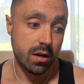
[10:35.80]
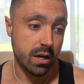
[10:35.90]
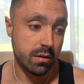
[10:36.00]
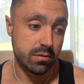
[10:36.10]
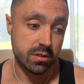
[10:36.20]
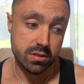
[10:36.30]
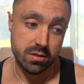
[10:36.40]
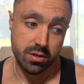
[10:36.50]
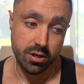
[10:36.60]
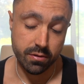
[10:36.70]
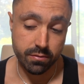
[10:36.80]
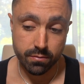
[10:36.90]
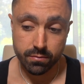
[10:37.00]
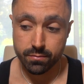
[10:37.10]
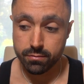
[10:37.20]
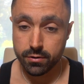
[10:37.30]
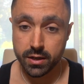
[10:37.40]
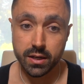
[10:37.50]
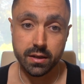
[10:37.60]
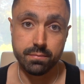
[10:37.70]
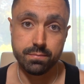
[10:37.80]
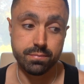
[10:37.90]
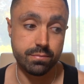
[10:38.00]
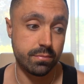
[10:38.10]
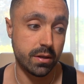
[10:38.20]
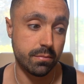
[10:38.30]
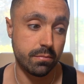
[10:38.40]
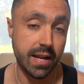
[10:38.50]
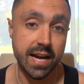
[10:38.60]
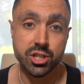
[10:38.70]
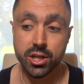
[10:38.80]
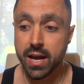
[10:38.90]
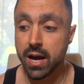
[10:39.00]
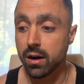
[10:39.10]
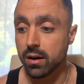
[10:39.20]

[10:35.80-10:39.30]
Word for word: I was really lashing out.